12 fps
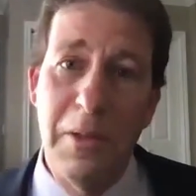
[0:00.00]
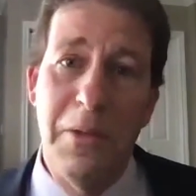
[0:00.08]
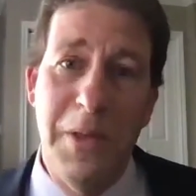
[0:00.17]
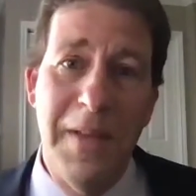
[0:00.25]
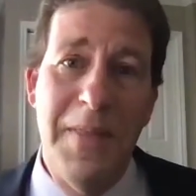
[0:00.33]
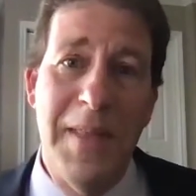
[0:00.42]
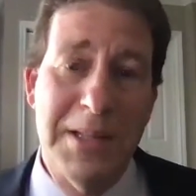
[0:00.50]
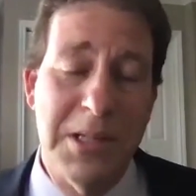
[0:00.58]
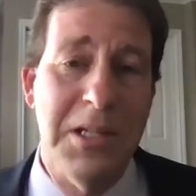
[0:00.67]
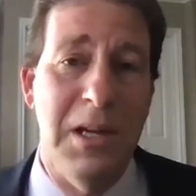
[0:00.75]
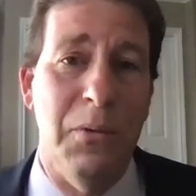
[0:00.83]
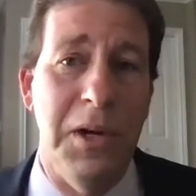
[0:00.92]
then that's
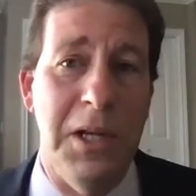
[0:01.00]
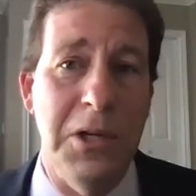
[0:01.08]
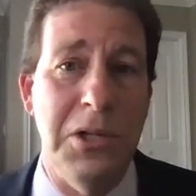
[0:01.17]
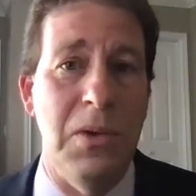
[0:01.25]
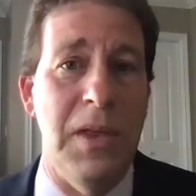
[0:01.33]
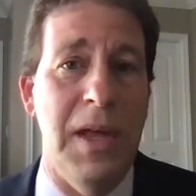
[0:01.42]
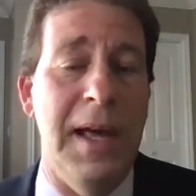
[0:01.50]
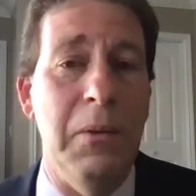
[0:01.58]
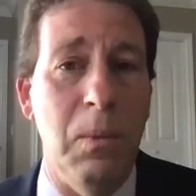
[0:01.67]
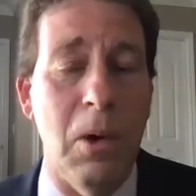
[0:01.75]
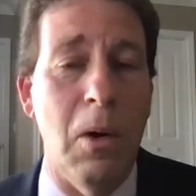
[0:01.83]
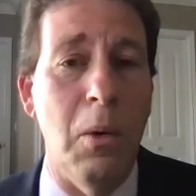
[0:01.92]
a different issue than